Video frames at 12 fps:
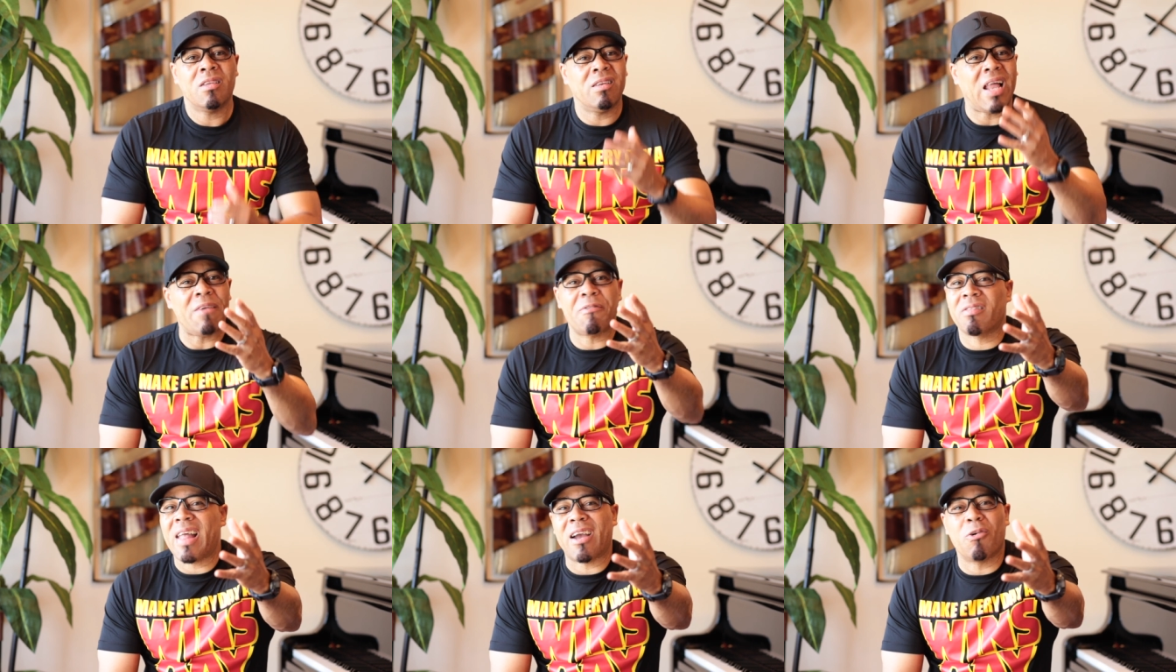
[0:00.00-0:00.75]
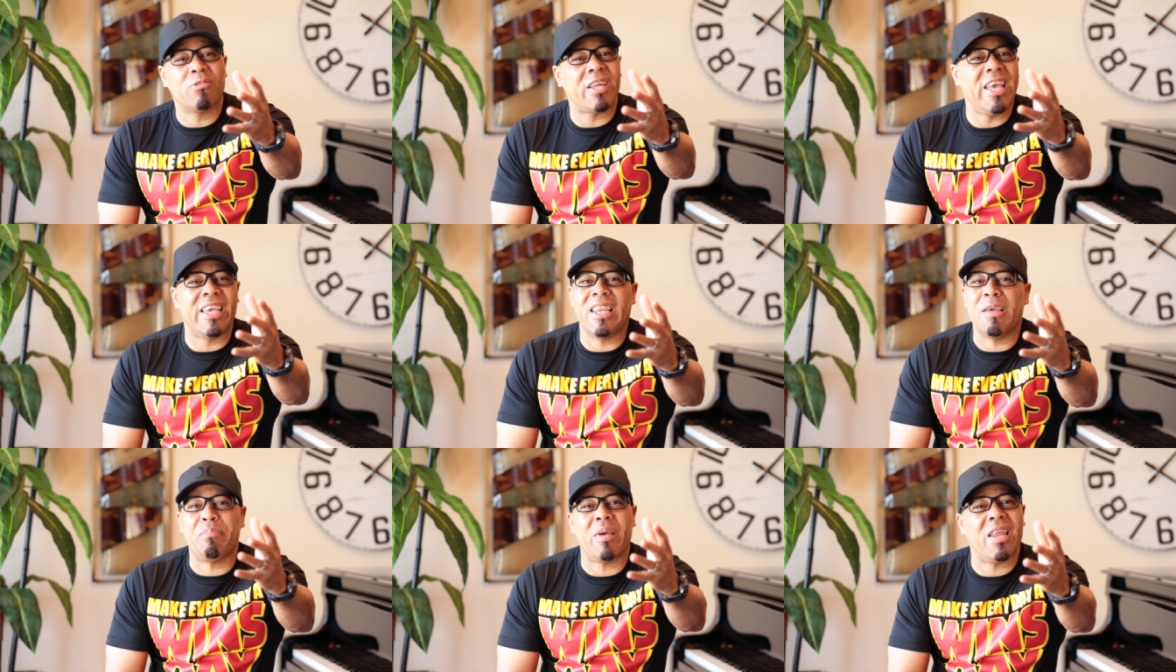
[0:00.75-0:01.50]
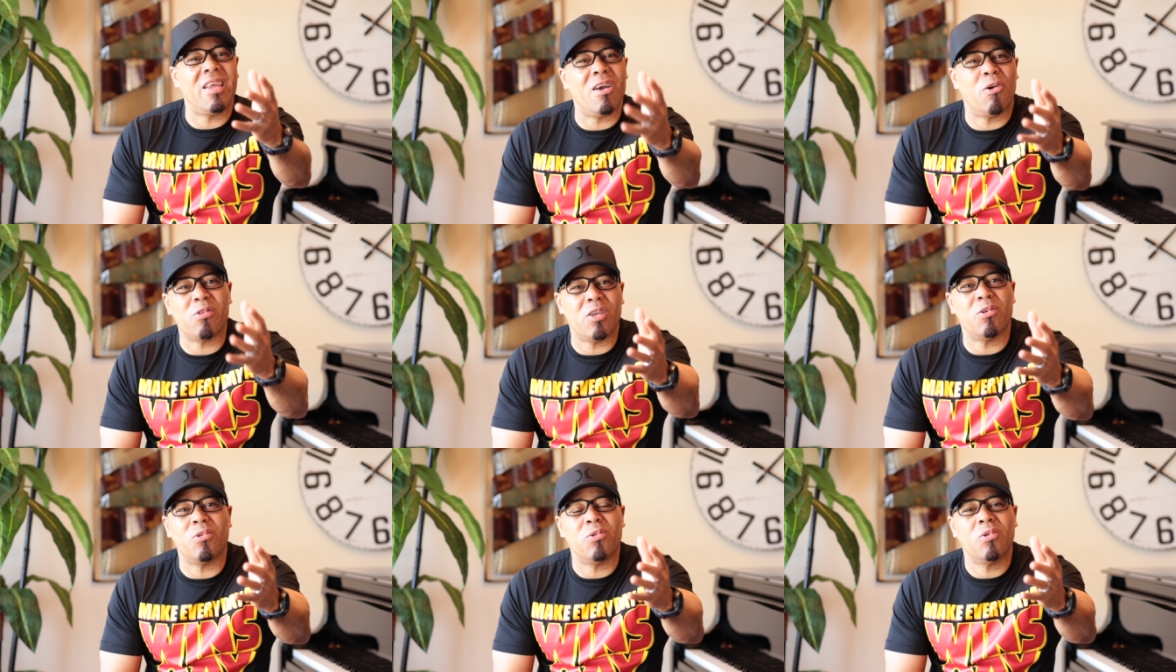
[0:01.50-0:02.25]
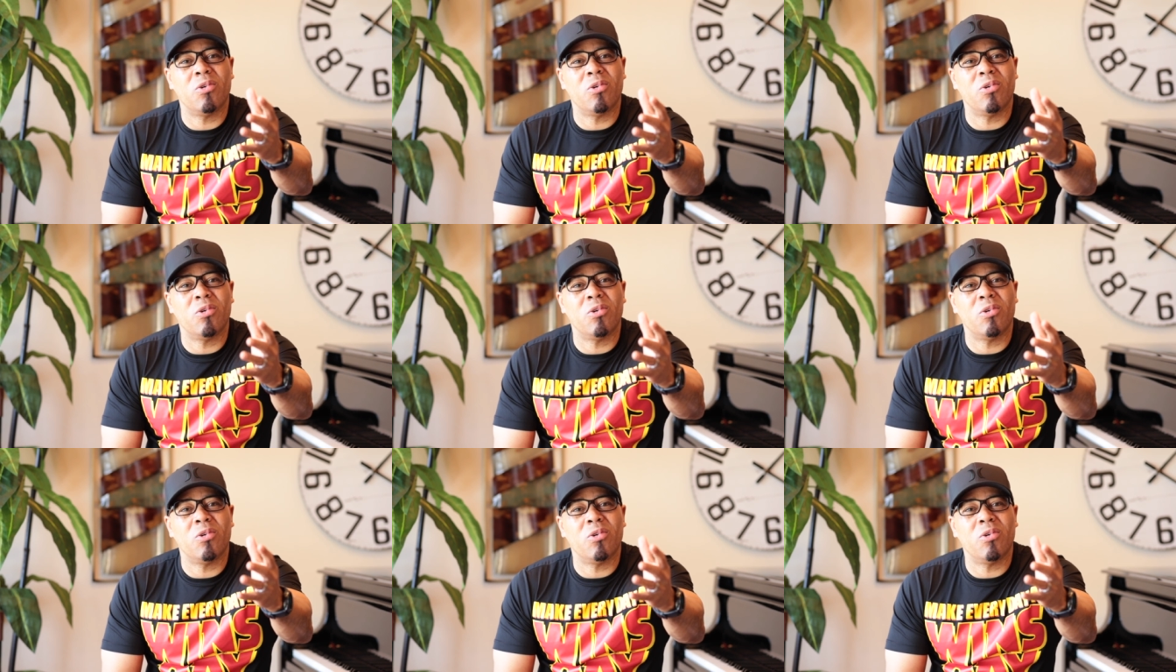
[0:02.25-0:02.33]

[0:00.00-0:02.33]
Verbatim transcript: See, life is not going to take any pity on you.